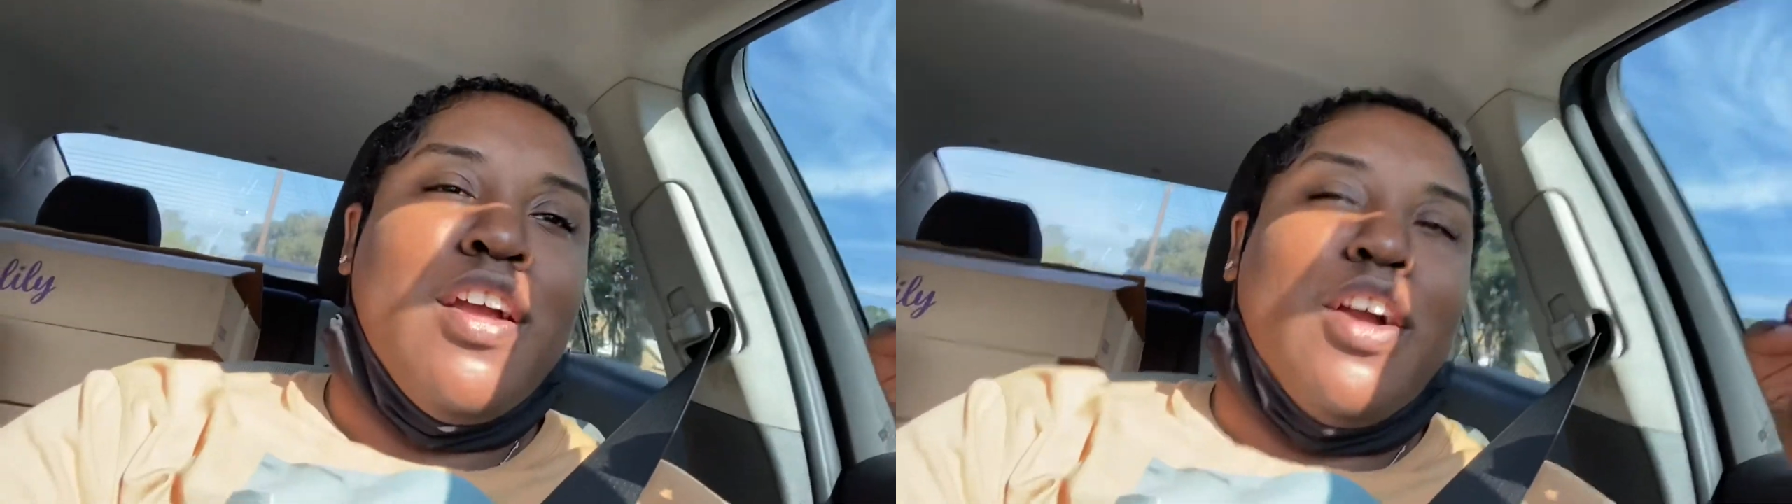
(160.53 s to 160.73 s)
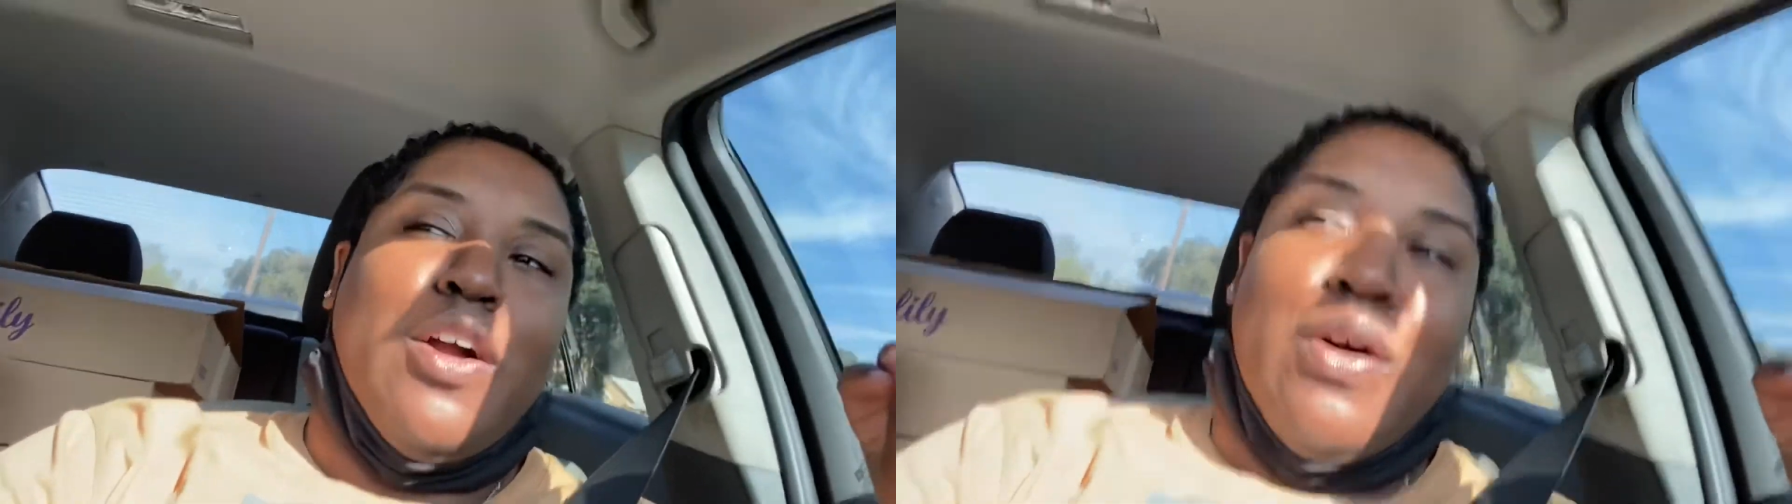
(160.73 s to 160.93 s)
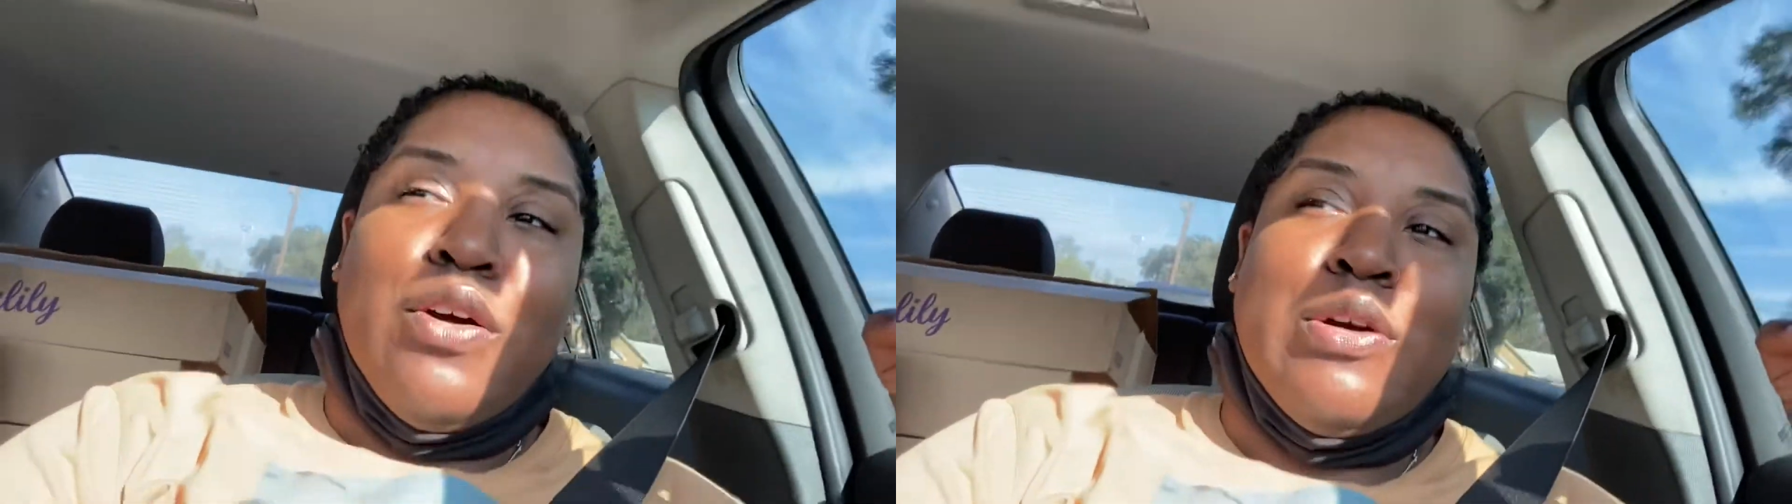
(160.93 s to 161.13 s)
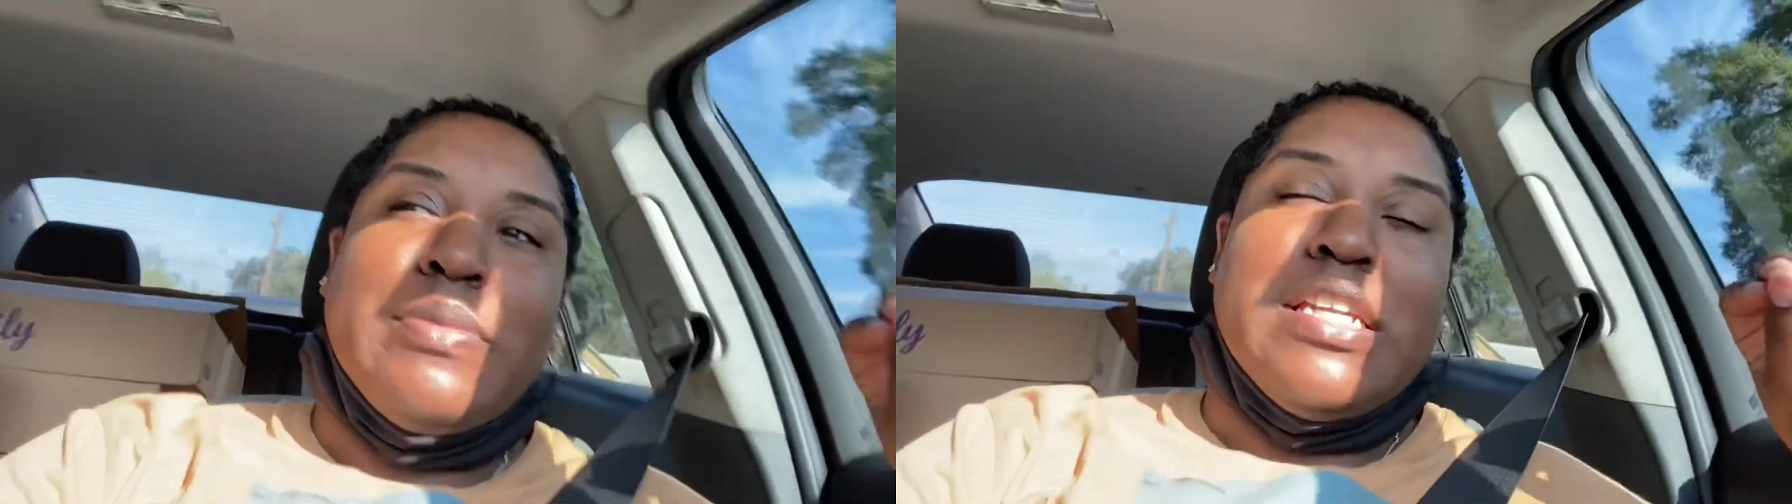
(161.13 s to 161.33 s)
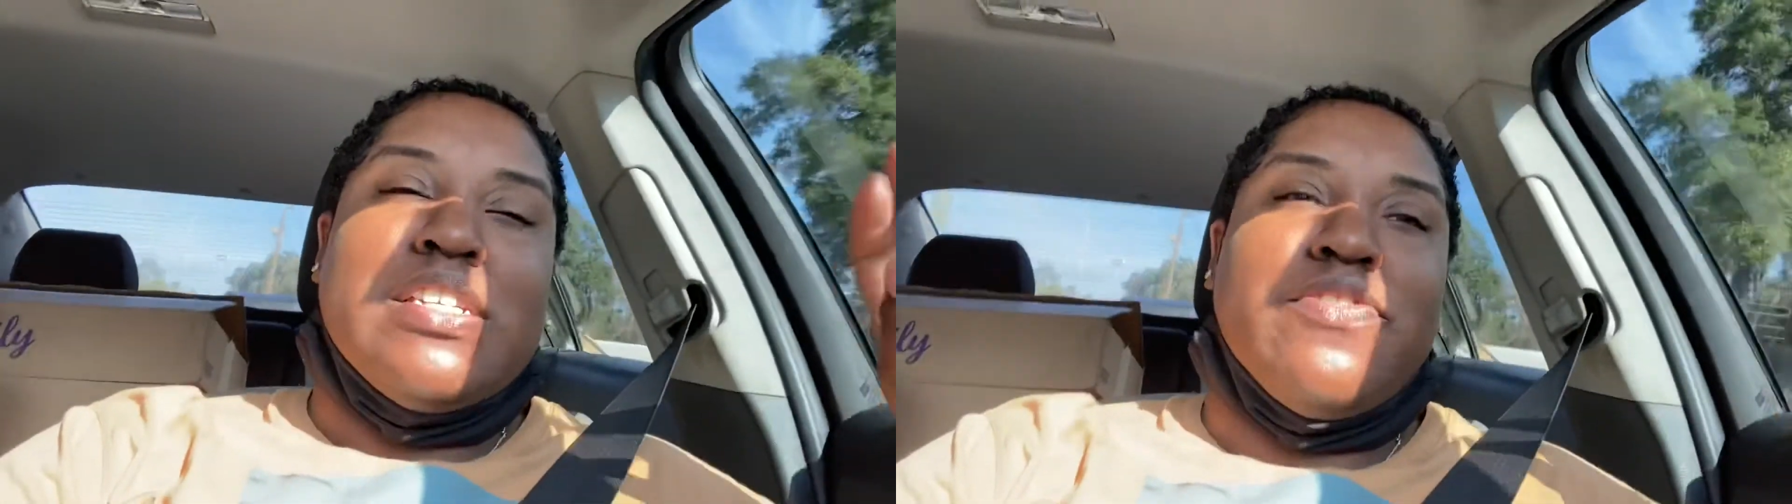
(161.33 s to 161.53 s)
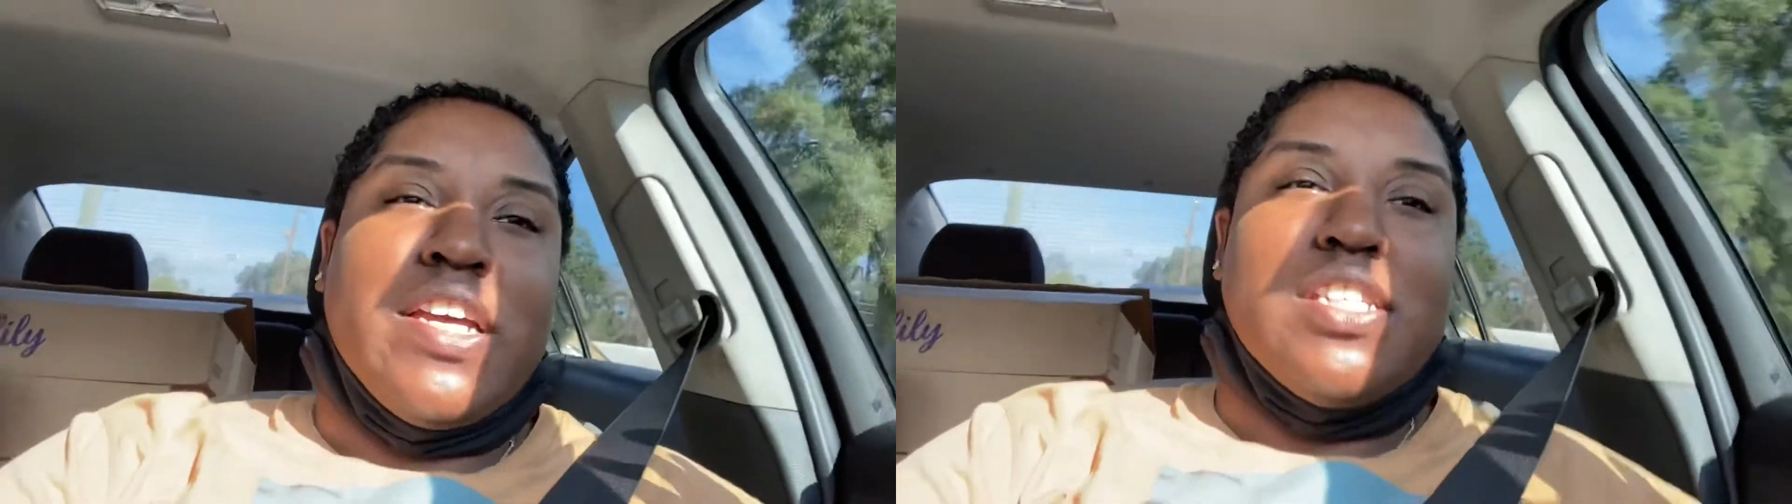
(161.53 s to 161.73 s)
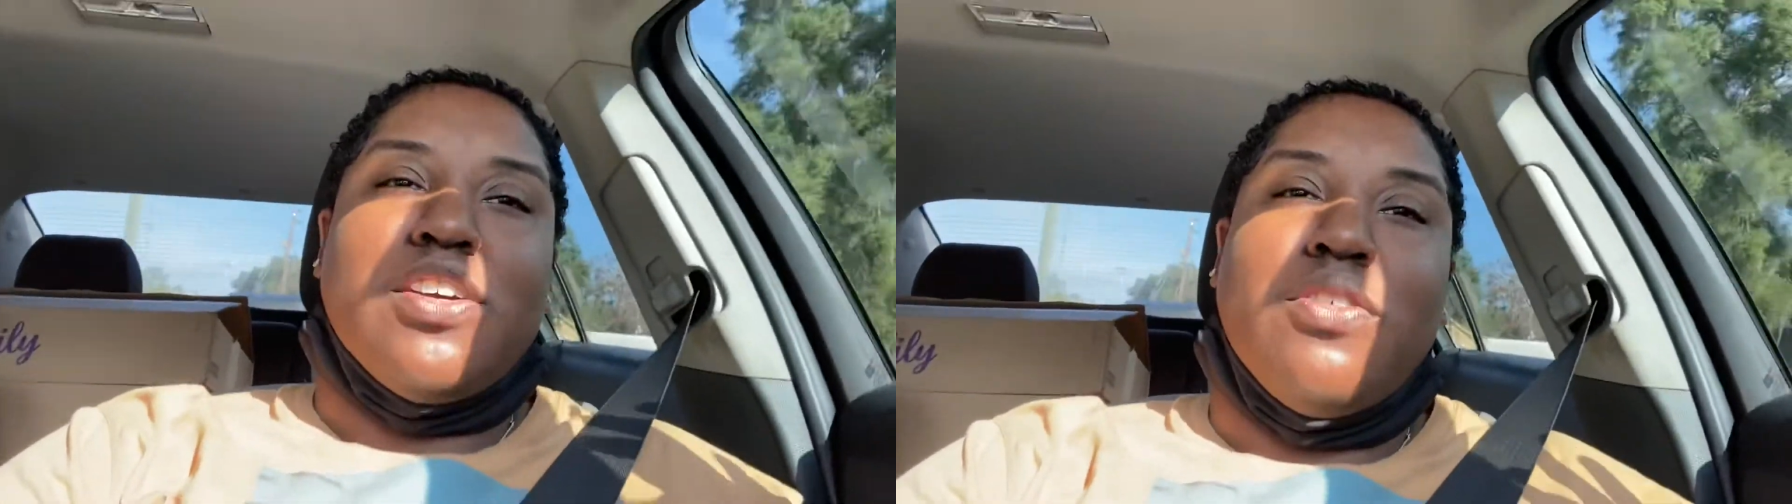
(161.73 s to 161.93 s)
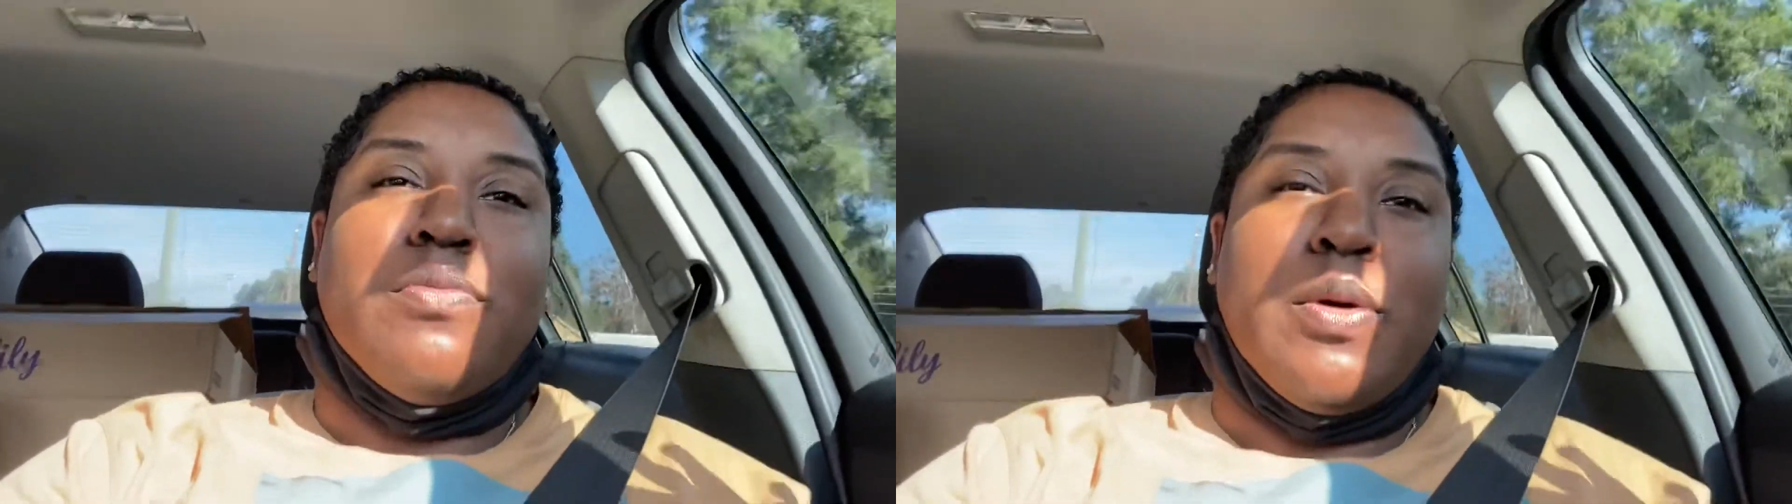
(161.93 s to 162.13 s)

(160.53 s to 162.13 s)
Go home, beat this face, then go to my